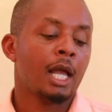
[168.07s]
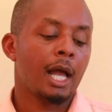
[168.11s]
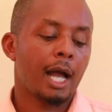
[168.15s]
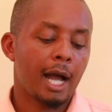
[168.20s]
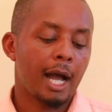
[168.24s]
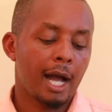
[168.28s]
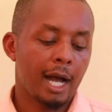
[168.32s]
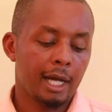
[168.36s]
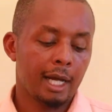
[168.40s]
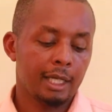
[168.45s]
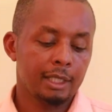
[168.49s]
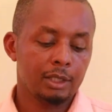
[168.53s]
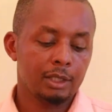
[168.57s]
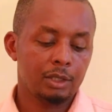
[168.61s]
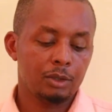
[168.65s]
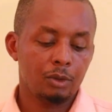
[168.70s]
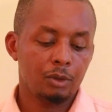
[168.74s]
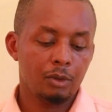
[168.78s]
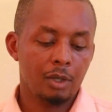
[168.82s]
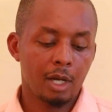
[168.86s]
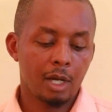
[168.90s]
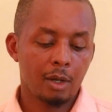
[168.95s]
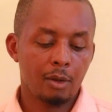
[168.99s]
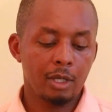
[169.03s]
And
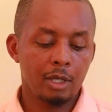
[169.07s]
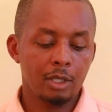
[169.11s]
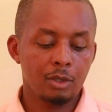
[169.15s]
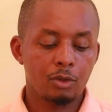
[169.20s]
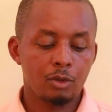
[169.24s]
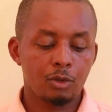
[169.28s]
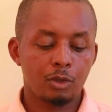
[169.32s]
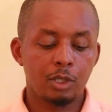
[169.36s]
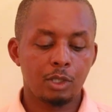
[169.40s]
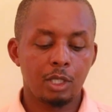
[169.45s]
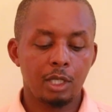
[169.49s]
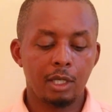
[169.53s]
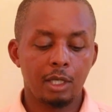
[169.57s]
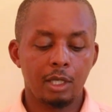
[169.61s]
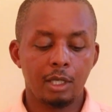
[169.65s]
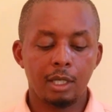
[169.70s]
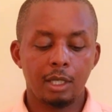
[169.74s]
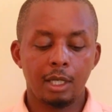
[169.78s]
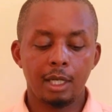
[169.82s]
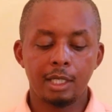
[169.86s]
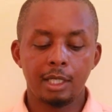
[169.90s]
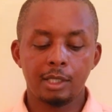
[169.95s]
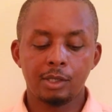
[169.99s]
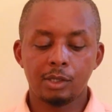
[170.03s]
we are going to see,
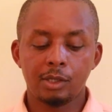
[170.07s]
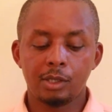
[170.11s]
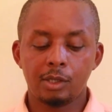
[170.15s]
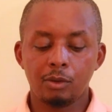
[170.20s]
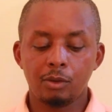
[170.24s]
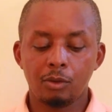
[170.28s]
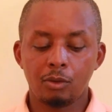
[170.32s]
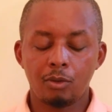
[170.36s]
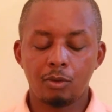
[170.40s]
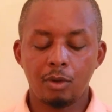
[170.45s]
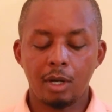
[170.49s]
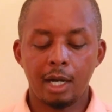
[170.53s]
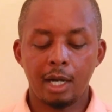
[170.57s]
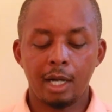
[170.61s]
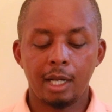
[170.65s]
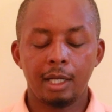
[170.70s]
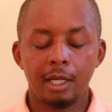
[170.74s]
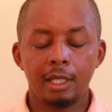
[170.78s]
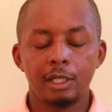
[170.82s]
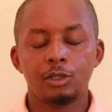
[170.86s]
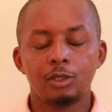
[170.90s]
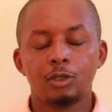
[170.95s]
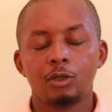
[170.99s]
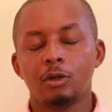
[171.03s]
let's take a
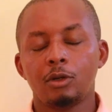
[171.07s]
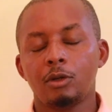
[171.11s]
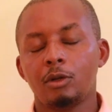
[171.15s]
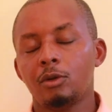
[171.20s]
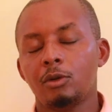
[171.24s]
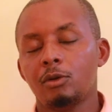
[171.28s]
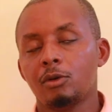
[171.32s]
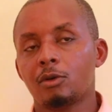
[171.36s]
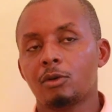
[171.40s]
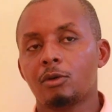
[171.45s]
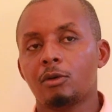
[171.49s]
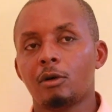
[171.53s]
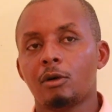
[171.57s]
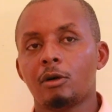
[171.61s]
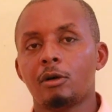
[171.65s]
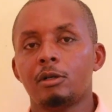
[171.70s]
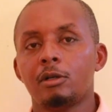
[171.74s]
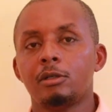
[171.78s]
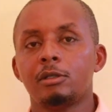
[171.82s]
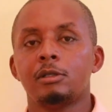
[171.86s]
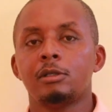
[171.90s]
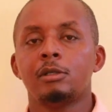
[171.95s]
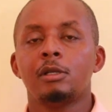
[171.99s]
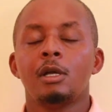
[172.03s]
little look
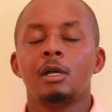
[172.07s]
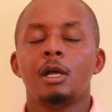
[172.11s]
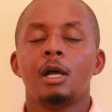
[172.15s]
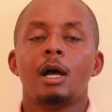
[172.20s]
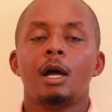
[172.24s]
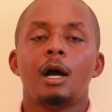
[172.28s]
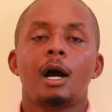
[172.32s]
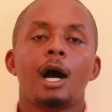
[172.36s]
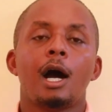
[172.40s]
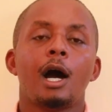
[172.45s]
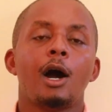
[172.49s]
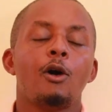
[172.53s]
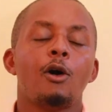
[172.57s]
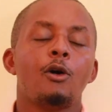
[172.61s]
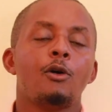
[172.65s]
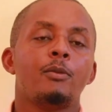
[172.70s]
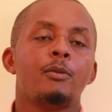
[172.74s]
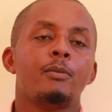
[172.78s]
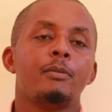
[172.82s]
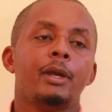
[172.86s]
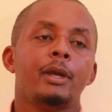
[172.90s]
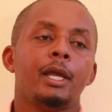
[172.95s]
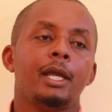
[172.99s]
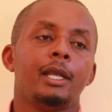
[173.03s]
on how
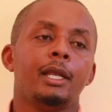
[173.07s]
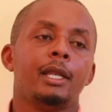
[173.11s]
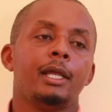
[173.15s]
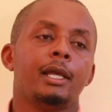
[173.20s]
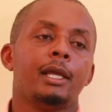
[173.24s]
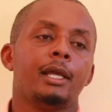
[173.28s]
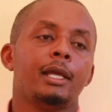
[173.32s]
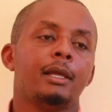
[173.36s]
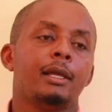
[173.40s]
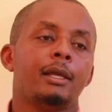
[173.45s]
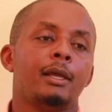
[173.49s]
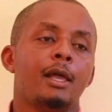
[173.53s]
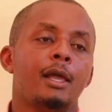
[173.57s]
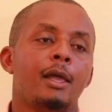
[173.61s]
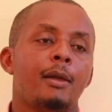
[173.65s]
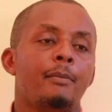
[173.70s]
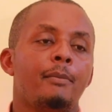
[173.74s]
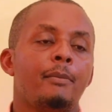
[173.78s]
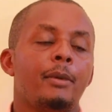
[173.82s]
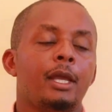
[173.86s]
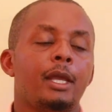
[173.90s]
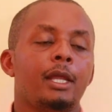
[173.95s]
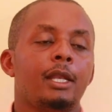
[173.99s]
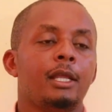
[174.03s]
many
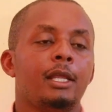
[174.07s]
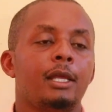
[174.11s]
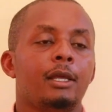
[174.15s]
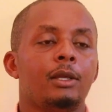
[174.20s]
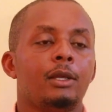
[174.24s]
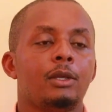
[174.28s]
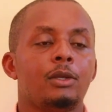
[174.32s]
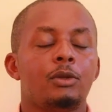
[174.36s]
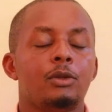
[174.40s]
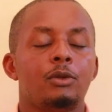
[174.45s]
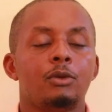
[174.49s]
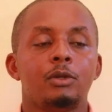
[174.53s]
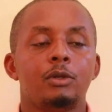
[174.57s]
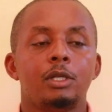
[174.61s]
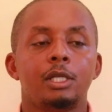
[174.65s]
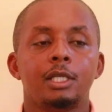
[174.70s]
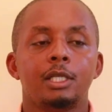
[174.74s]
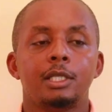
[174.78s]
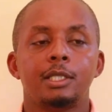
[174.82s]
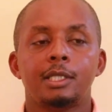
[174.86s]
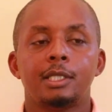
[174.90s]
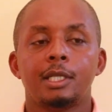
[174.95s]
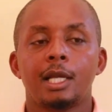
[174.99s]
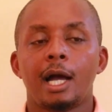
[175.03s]

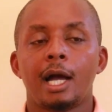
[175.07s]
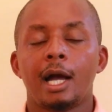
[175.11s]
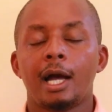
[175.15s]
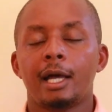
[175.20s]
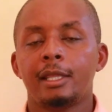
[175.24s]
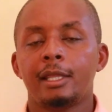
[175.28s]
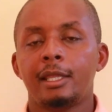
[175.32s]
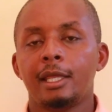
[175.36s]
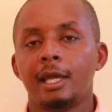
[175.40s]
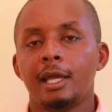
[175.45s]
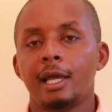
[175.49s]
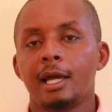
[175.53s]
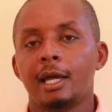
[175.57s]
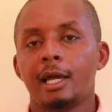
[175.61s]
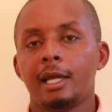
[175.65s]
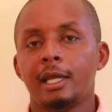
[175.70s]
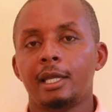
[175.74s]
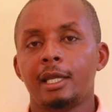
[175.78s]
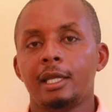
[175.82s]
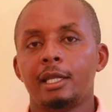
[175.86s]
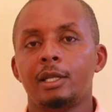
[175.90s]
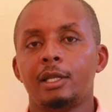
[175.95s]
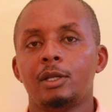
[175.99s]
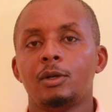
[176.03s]
units are there
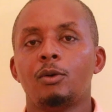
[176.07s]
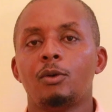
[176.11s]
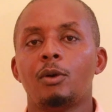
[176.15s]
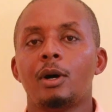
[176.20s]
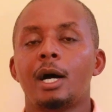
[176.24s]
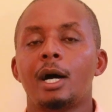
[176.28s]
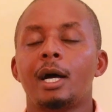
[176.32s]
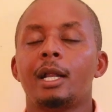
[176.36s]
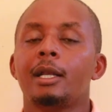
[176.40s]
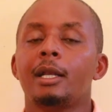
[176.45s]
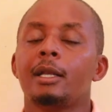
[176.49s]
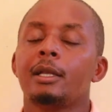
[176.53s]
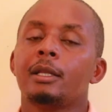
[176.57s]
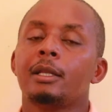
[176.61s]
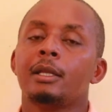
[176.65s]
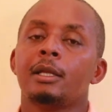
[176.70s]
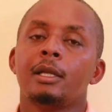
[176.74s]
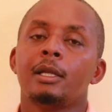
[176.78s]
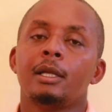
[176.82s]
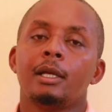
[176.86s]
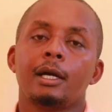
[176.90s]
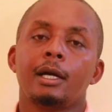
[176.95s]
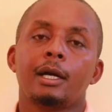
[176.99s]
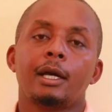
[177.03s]
in 1
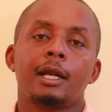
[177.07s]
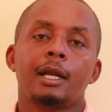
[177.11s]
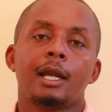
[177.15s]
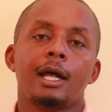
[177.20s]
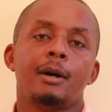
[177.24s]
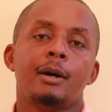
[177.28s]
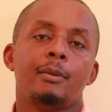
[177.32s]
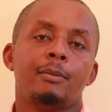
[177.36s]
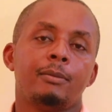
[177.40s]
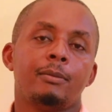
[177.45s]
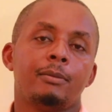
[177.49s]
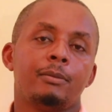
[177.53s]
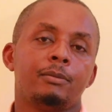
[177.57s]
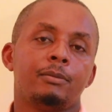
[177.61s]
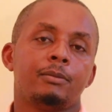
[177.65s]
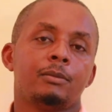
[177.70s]
gram.